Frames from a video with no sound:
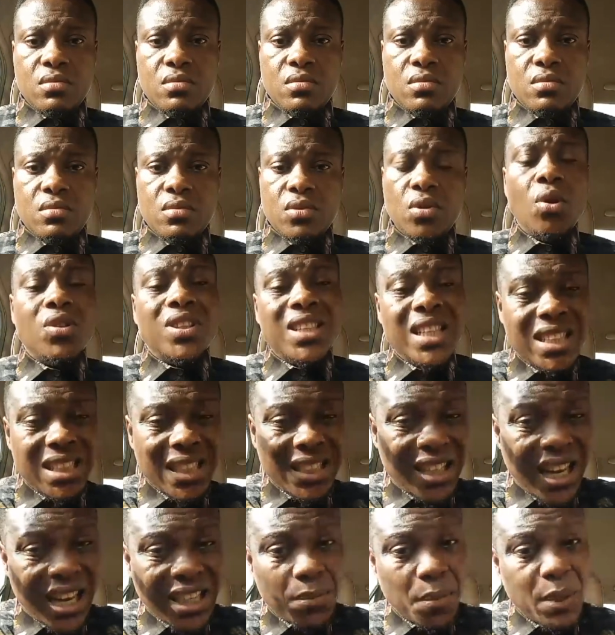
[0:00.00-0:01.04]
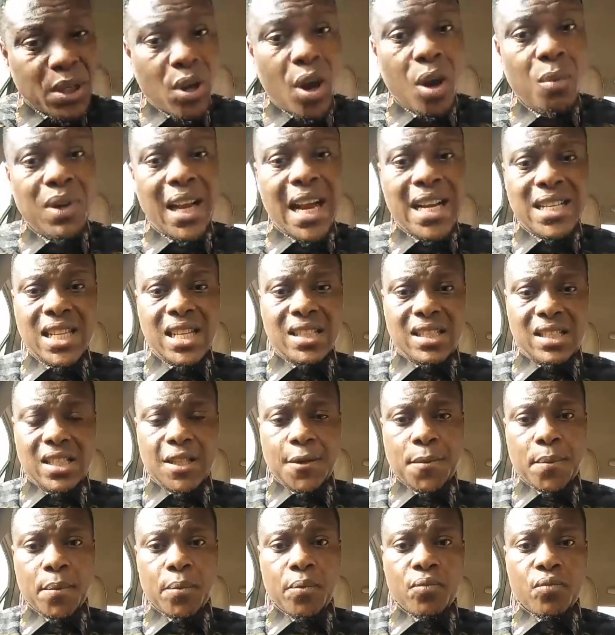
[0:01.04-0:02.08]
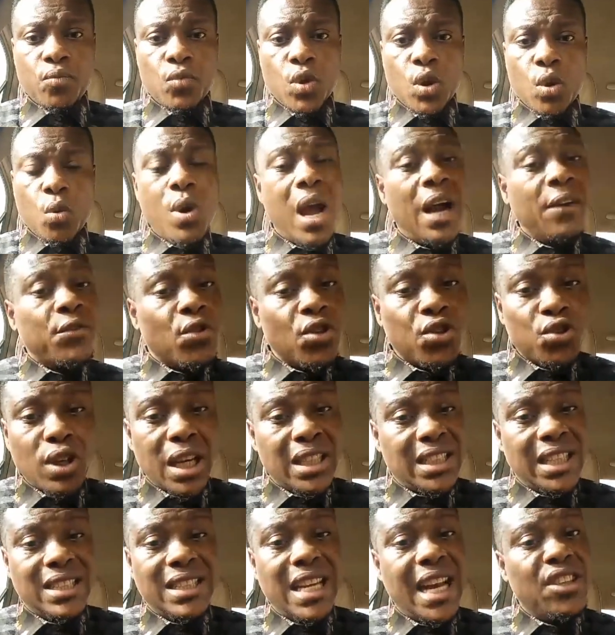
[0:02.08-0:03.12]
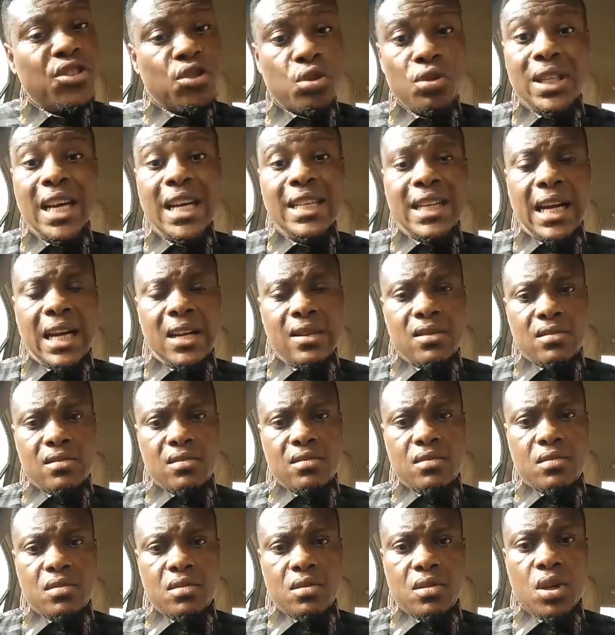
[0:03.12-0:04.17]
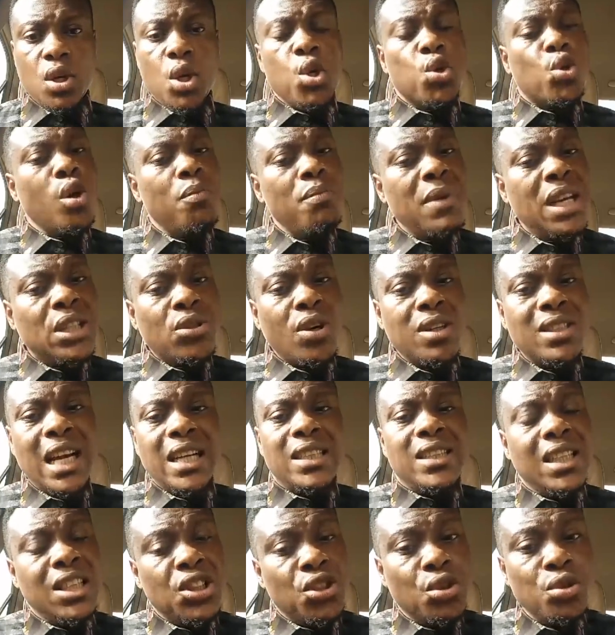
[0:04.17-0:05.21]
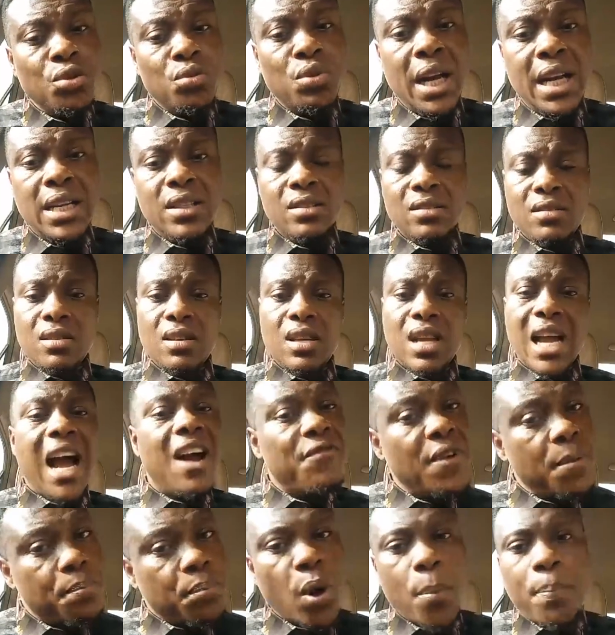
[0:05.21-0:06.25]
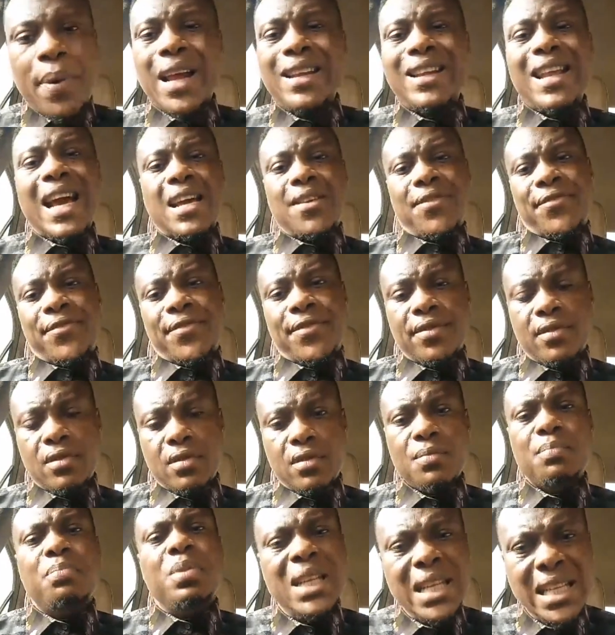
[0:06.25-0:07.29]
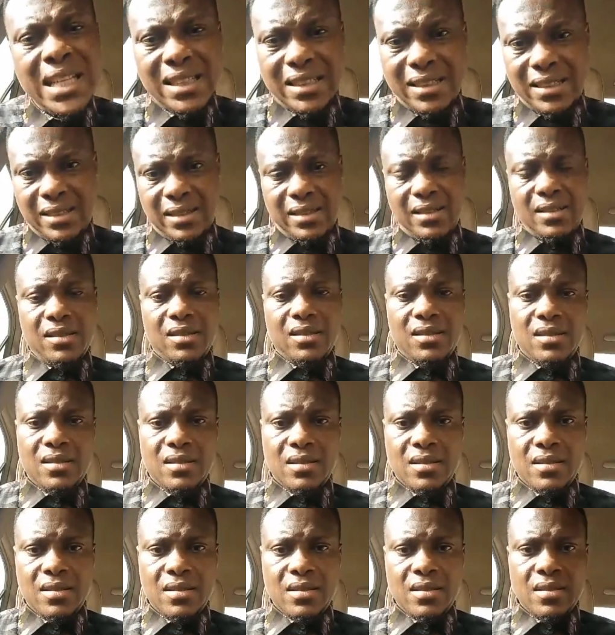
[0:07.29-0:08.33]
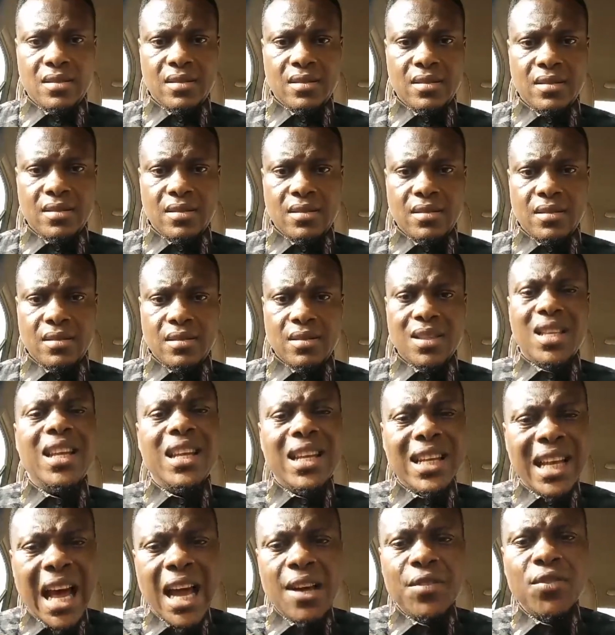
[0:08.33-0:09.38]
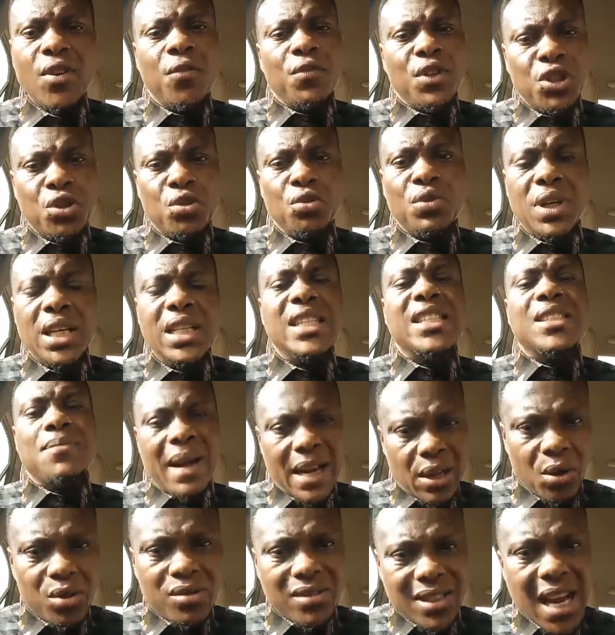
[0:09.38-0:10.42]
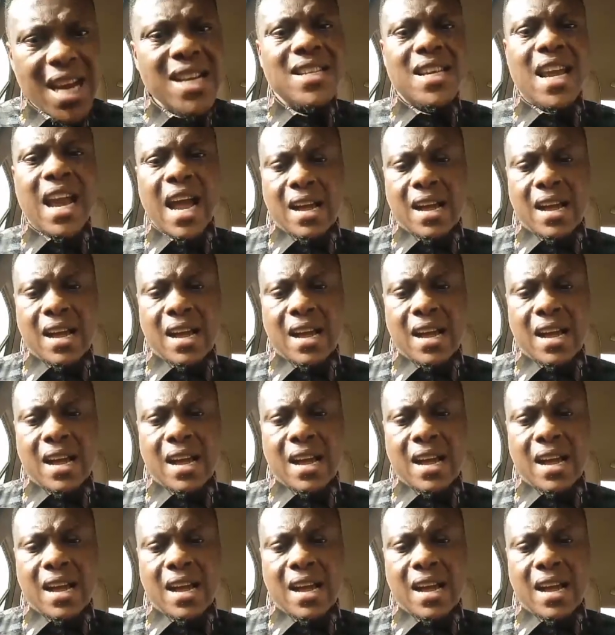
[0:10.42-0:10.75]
So since it has become like this, we have to strategize together to make sure that these children have a proper life. Please. The lives of the children is my concern here.